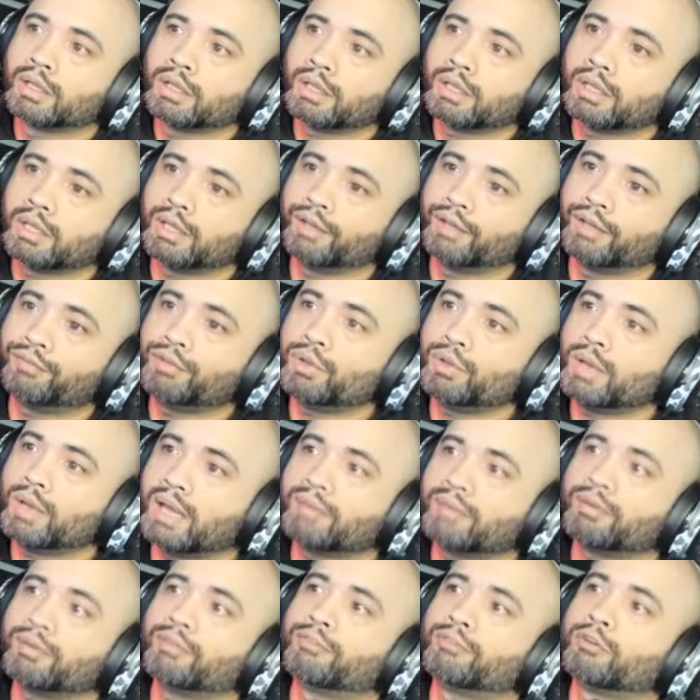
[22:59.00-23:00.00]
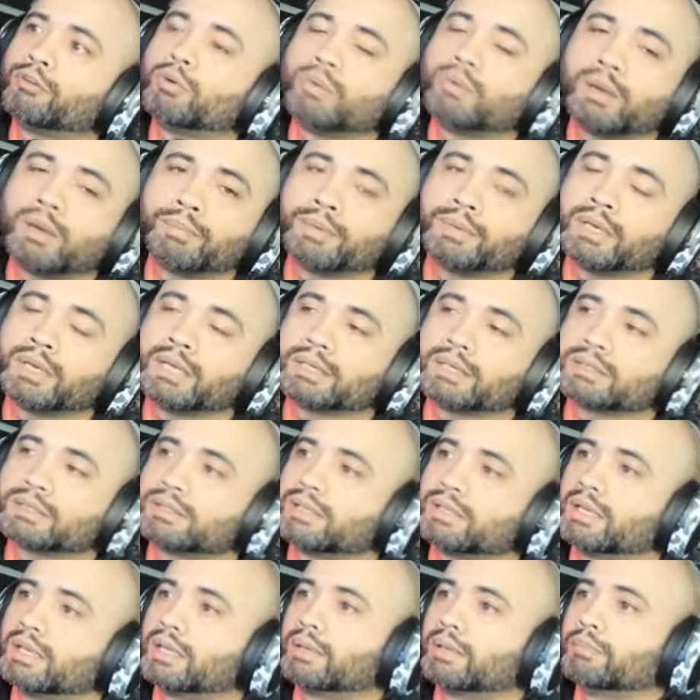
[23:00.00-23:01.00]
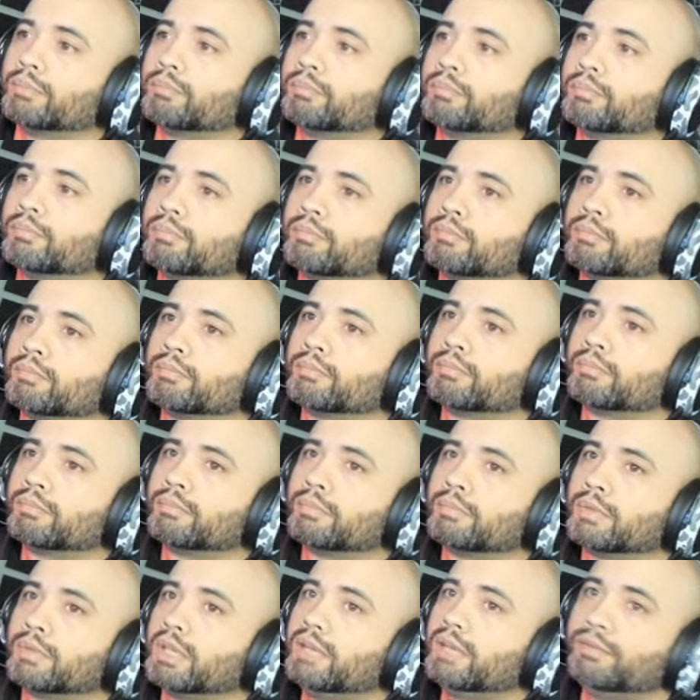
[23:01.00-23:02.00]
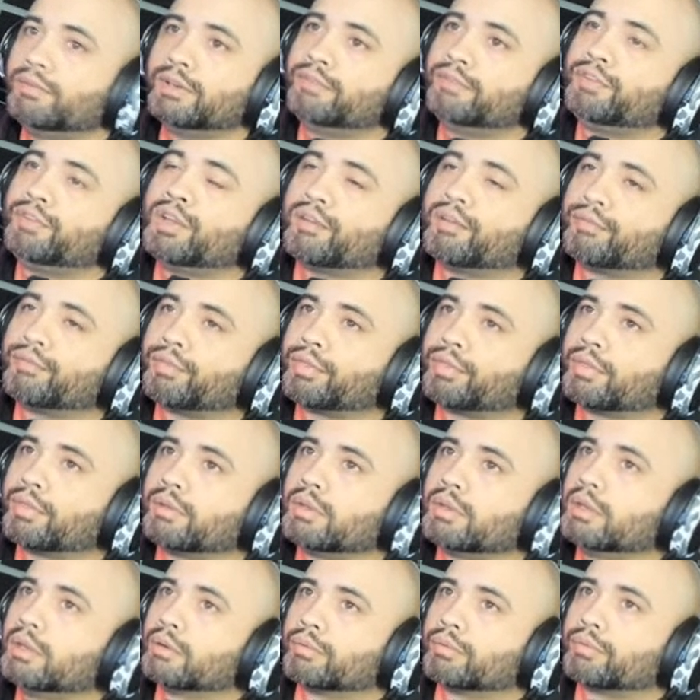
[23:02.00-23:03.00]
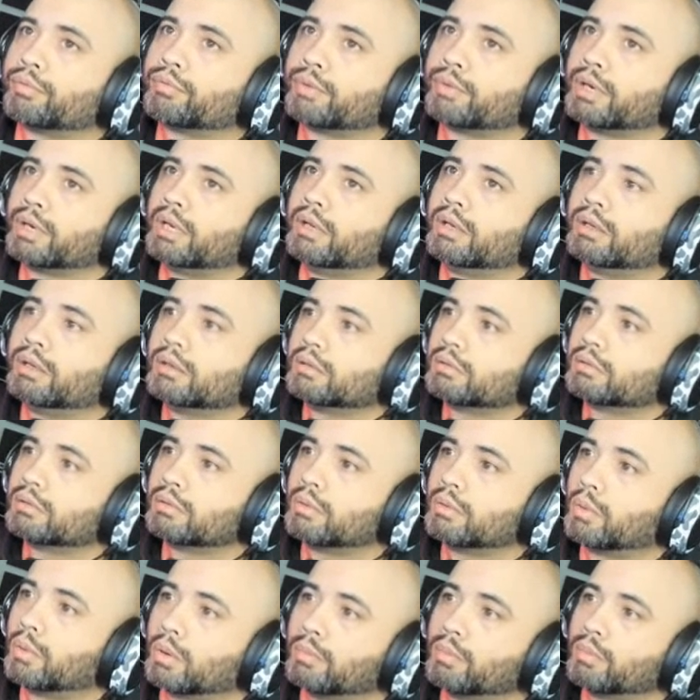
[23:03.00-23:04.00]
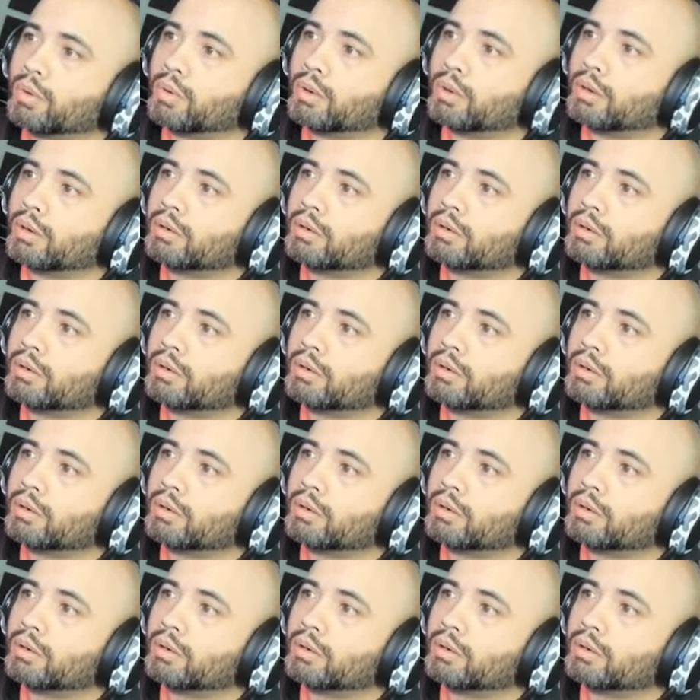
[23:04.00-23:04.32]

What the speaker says: if you have a full Weapon X team, even if you have 3 or more